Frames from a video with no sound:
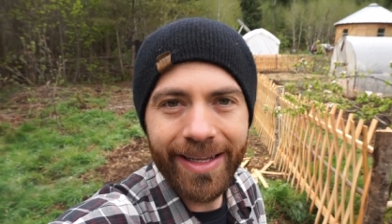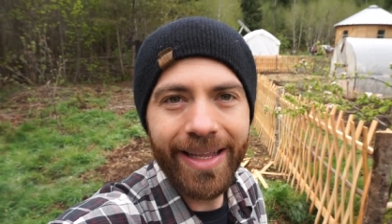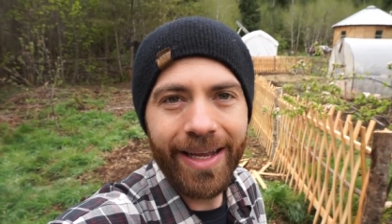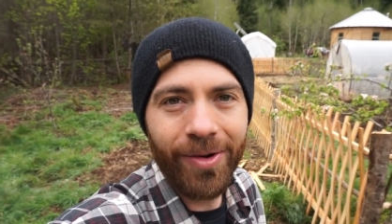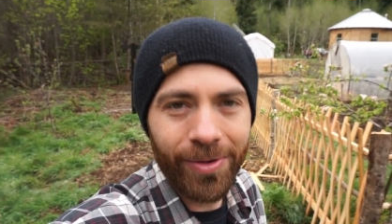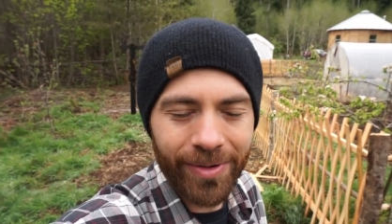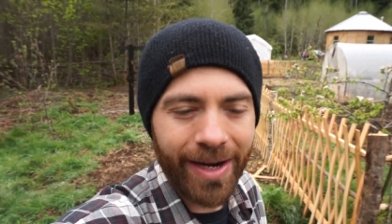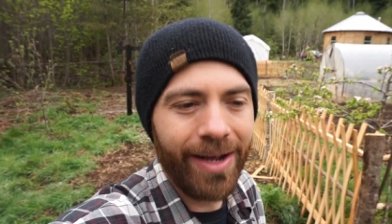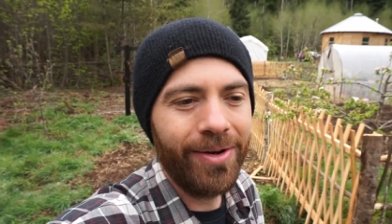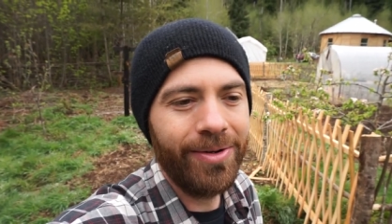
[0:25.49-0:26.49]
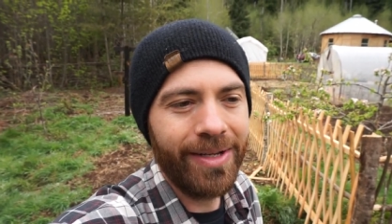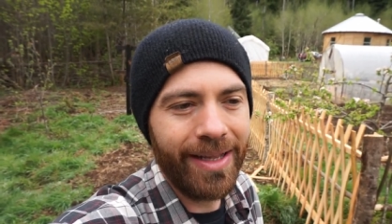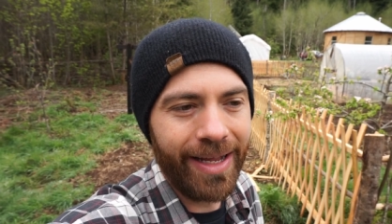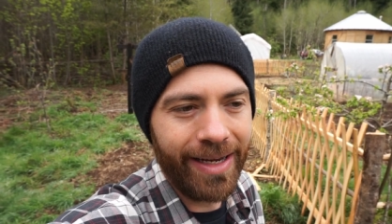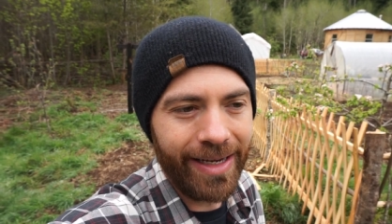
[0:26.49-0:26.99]
that they go around
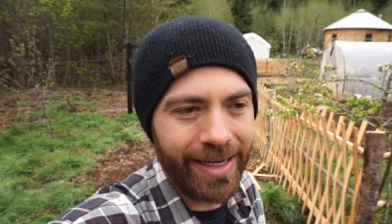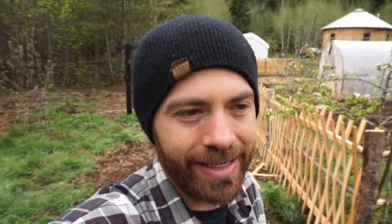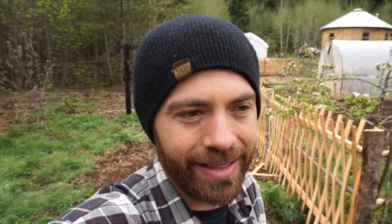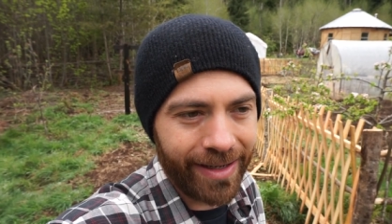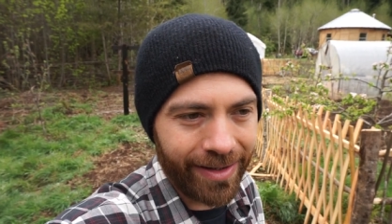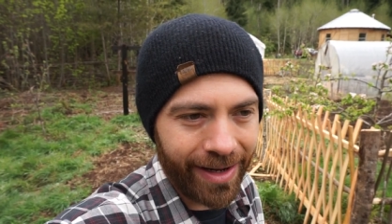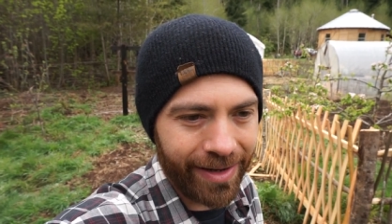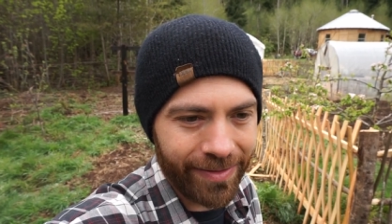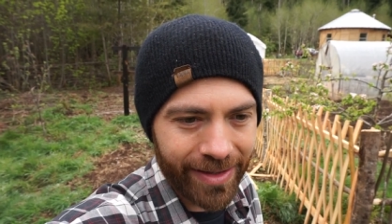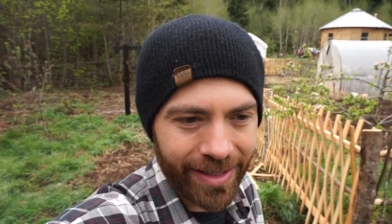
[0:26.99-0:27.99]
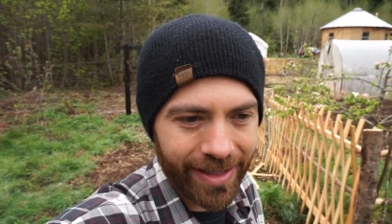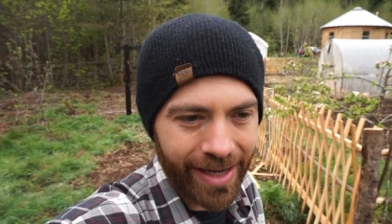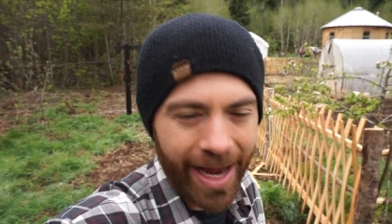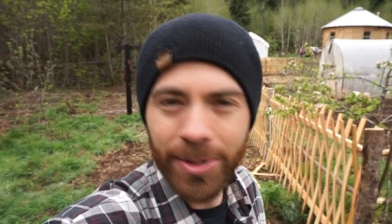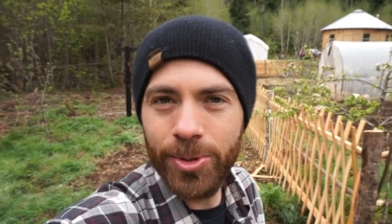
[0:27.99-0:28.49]
and they eat a lot of the
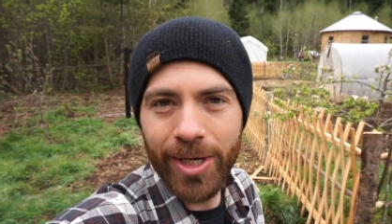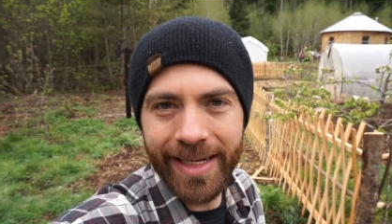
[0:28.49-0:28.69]
extra